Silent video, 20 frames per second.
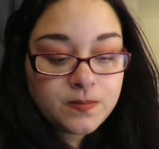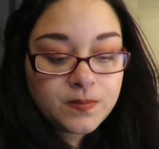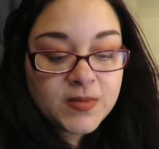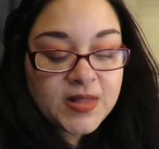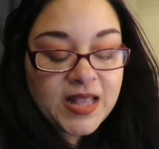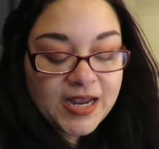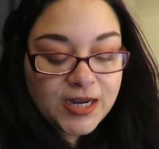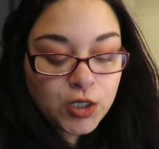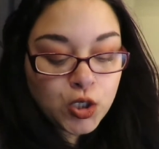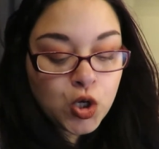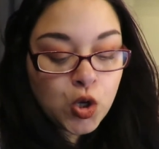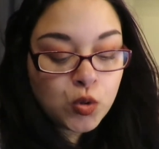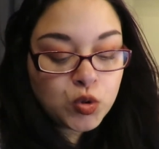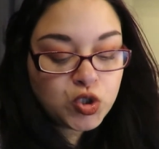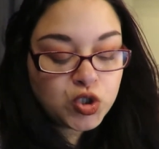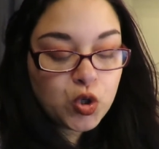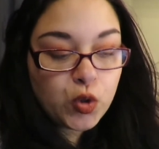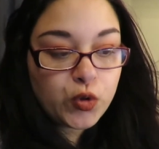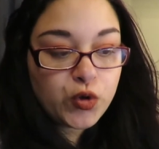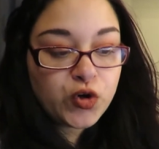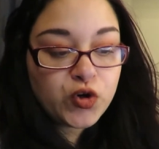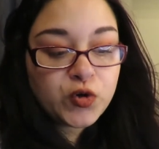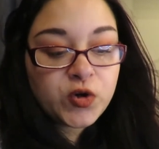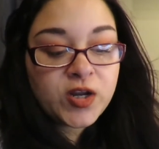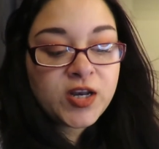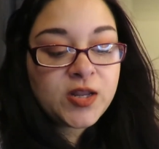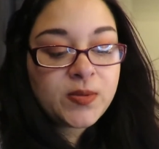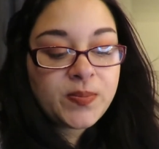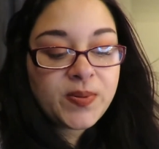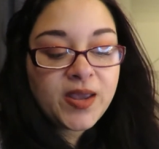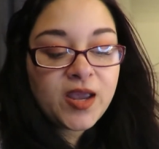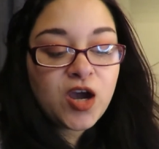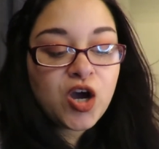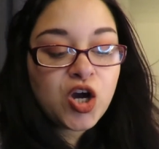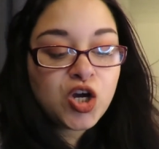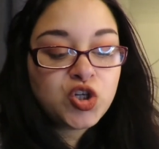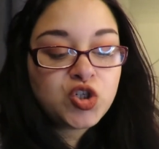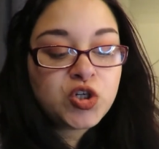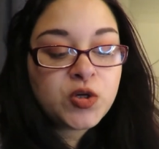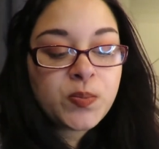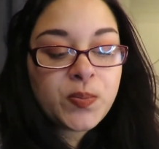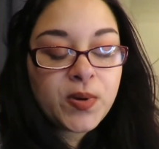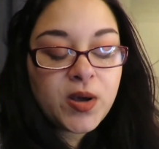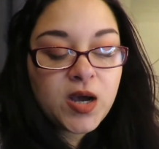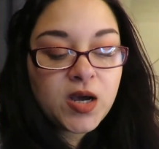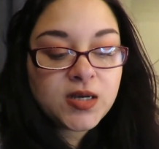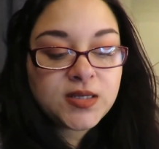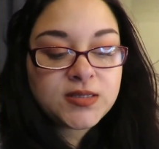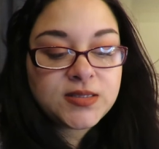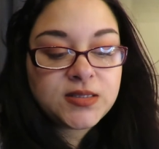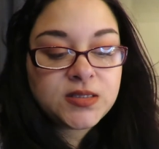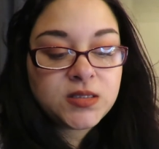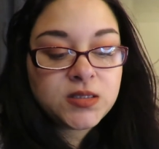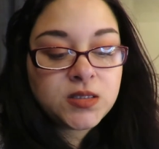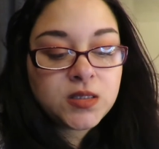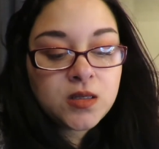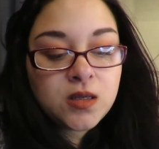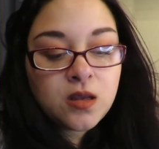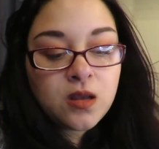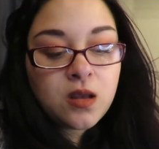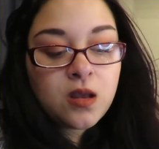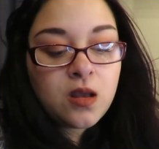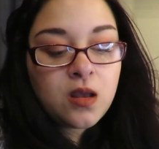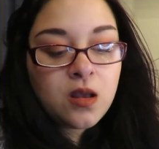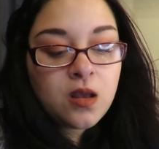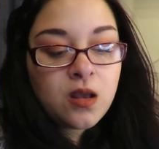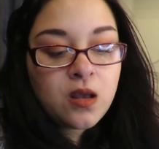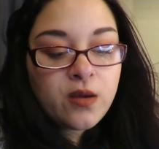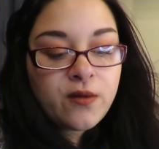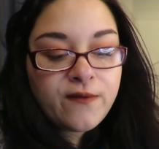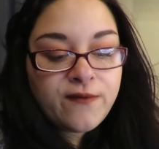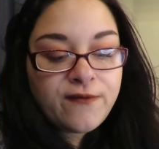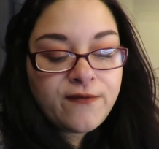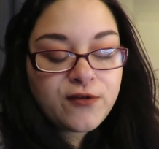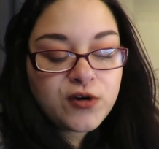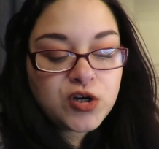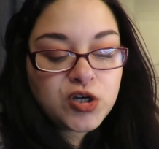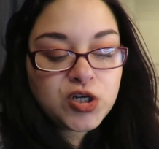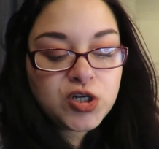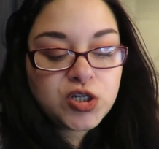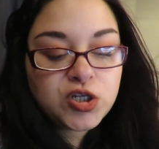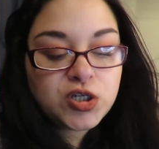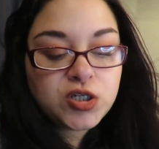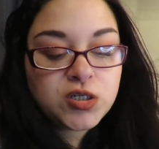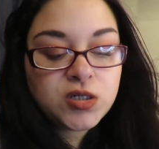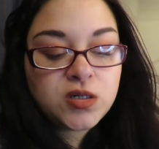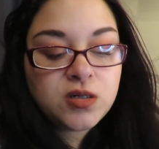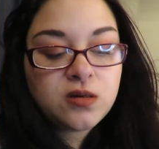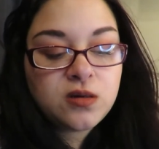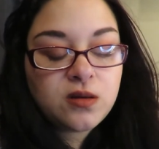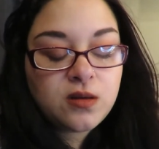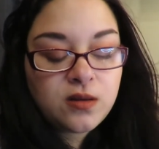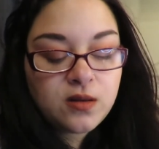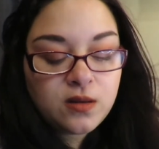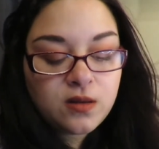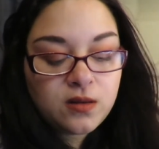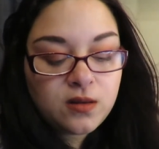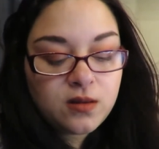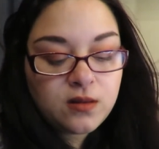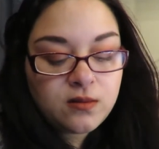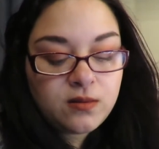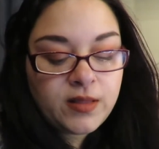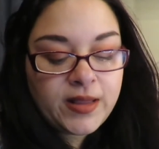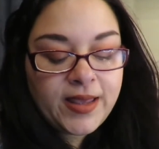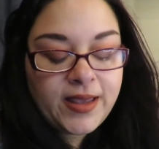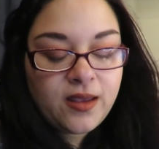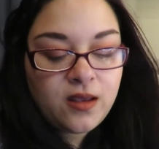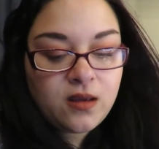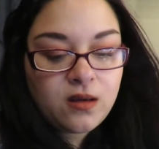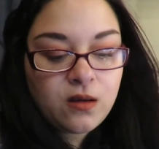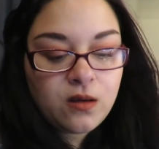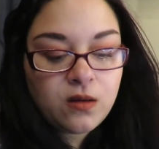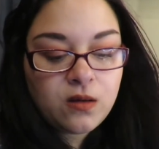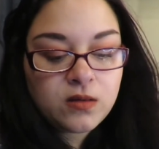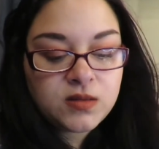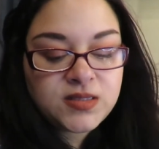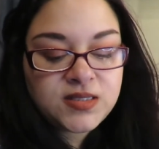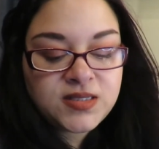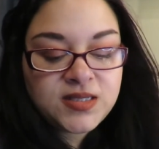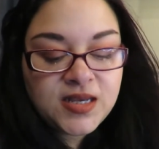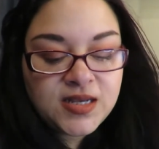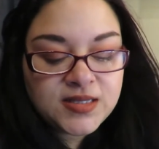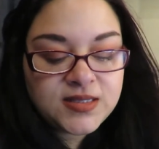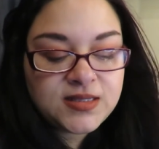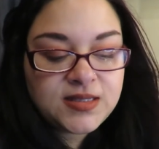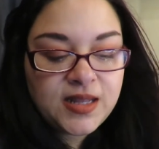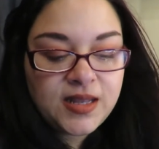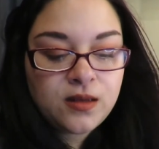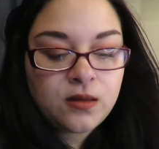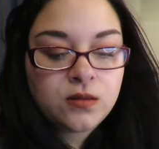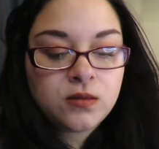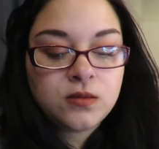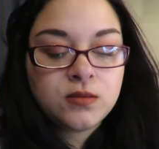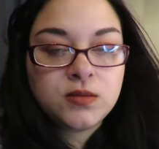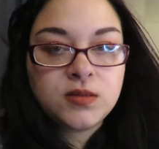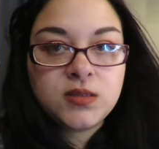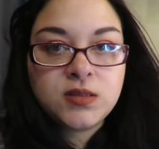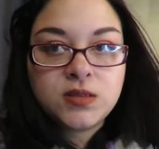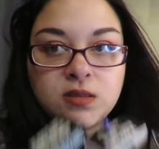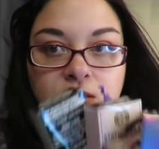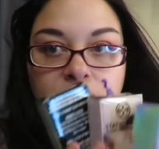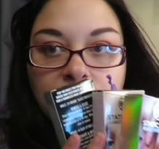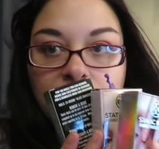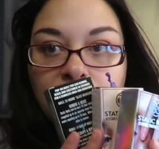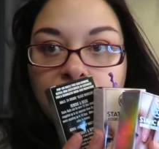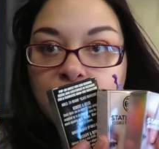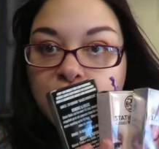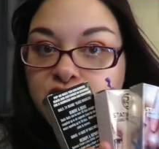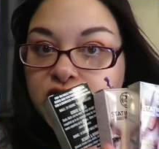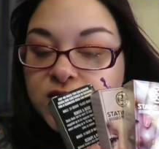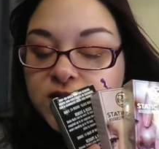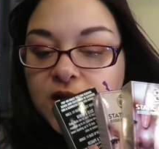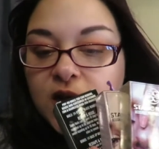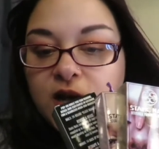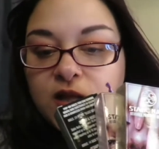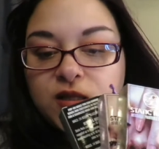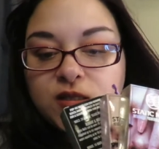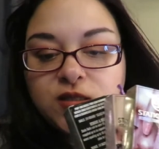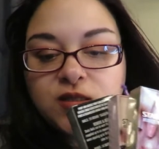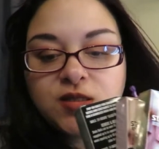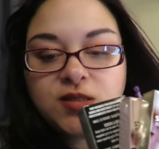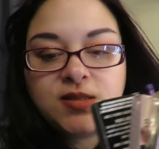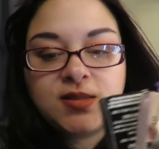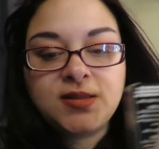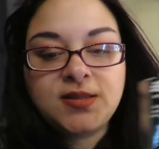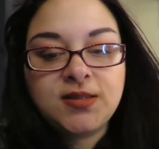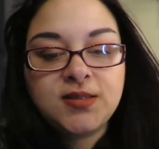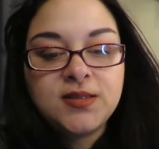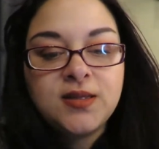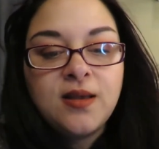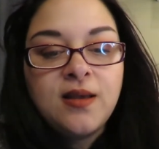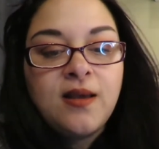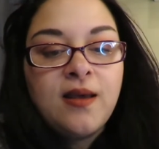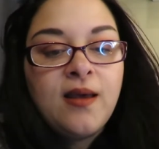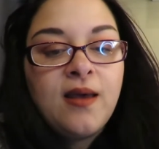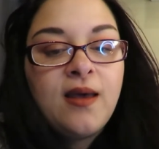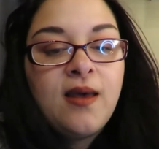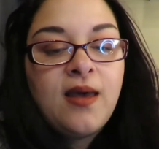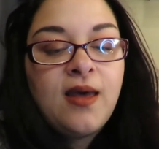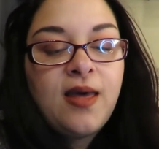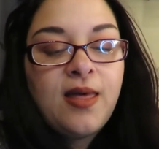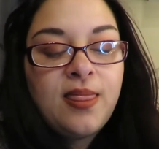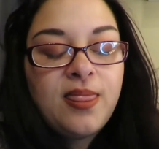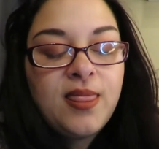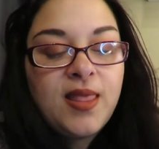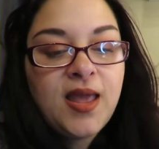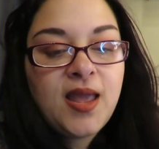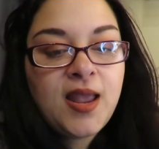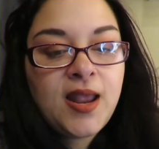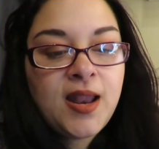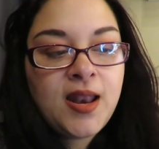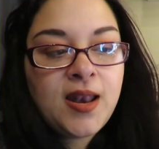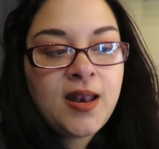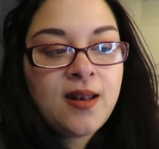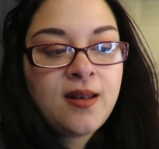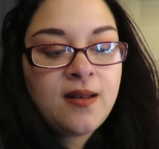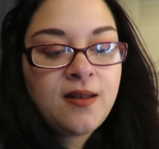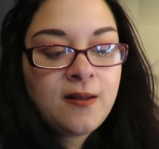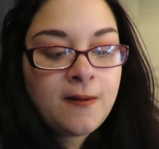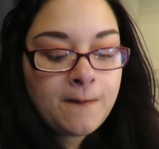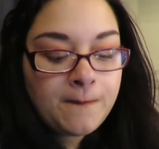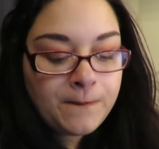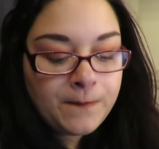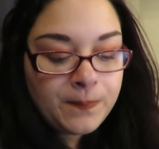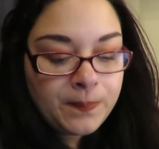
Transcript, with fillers: like no joke you're gonna pay a hundred bucks for like six nails a hundred dollars and then